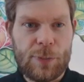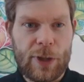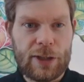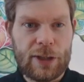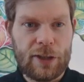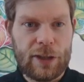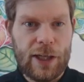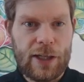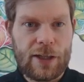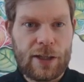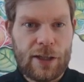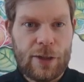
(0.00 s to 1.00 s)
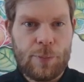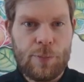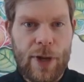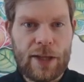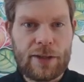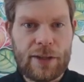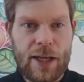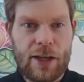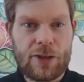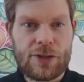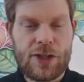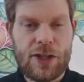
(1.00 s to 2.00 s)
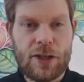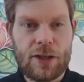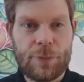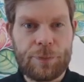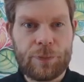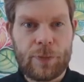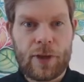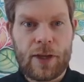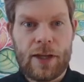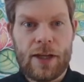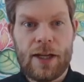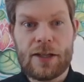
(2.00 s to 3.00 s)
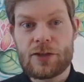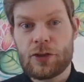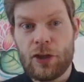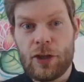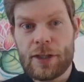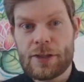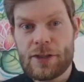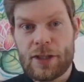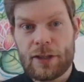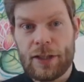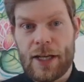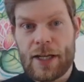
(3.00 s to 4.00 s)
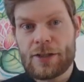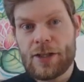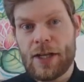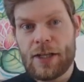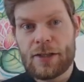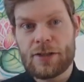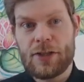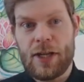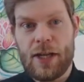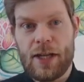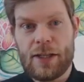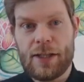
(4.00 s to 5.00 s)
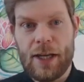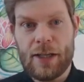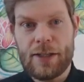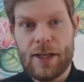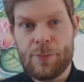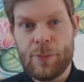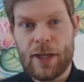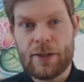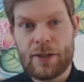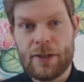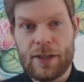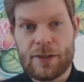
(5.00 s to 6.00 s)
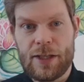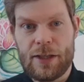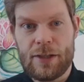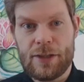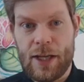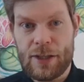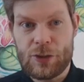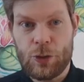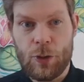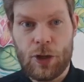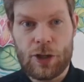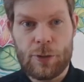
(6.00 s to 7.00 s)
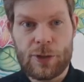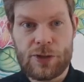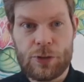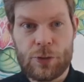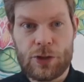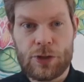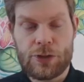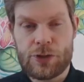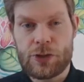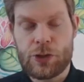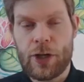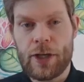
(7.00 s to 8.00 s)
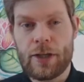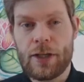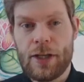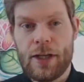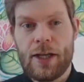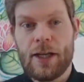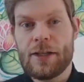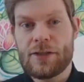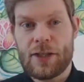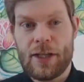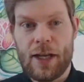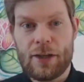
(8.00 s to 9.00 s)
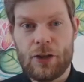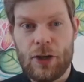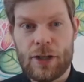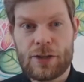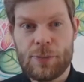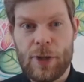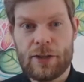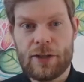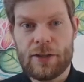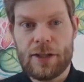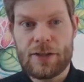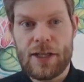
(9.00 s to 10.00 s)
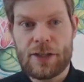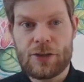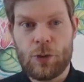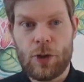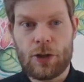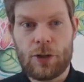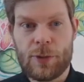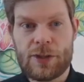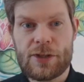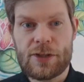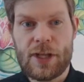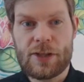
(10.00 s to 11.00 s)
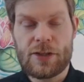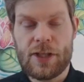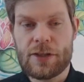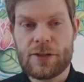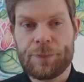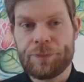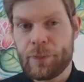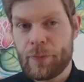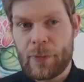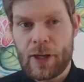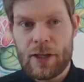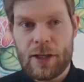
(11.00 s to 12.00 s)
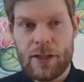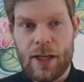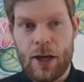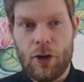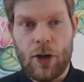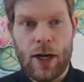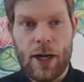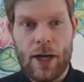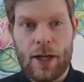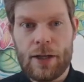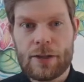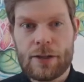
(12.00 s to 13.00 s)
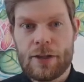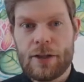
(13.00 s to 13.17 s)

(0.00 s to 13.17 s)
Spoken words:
as my little like method headers here, as long as the class has a get name method that takes no arguments and returns a string, and has a get cost method that takes no arguments and takes an int. Now I